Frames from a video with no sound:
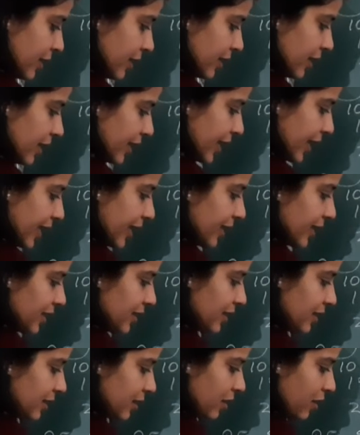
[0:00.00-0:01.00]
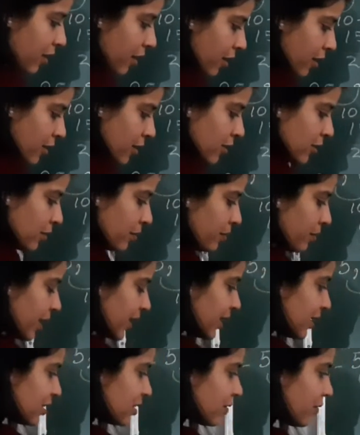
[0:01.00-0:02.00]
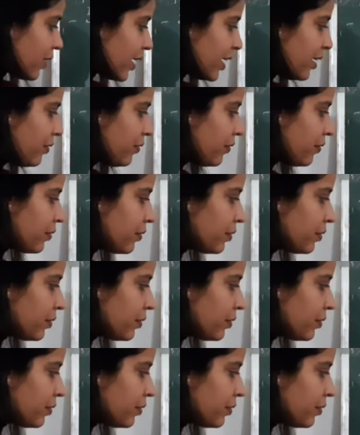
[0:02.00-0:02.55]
again is minus 5.